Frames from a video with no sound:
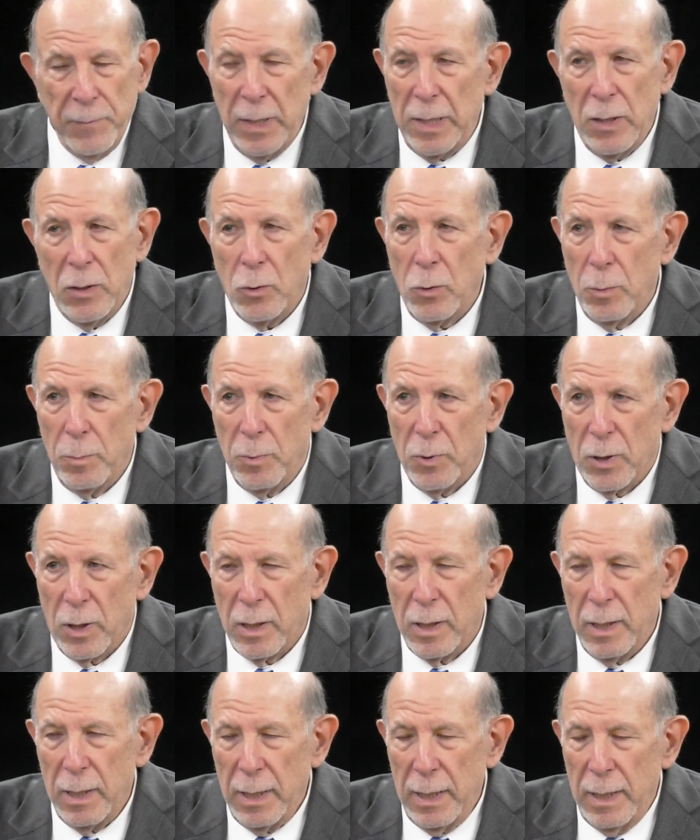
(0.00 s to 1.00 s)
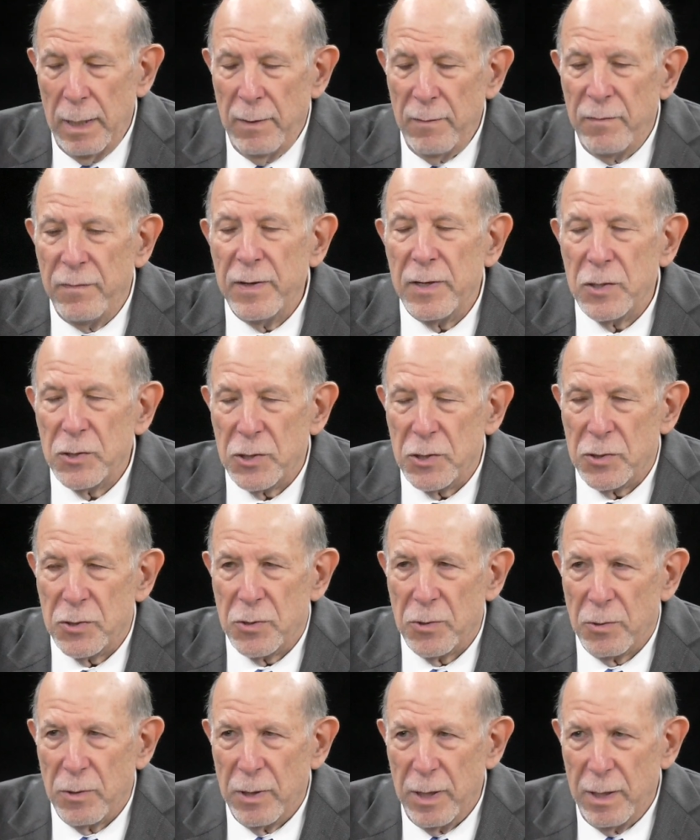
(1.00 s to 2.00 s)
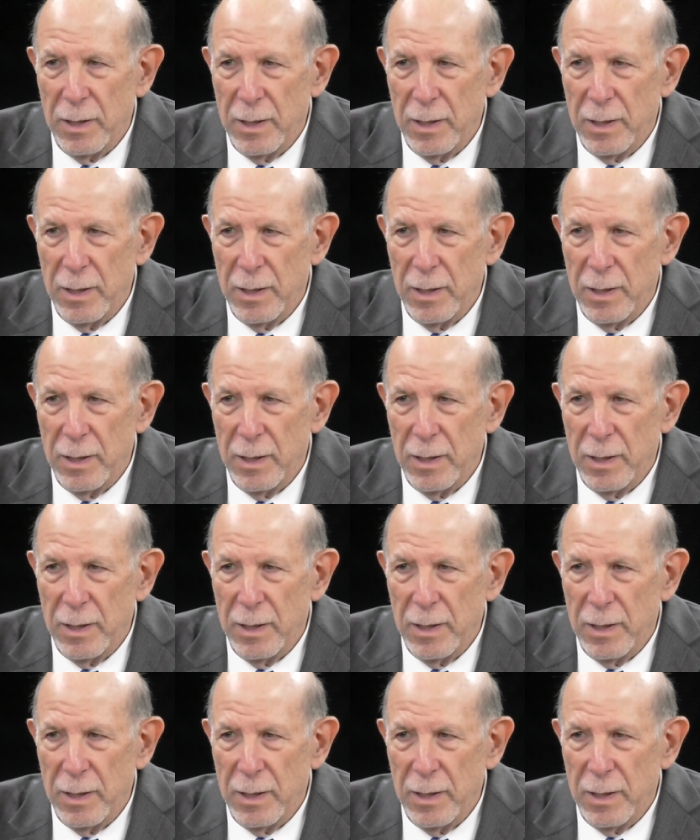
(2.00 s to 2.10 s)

in the whole book. Finish the story.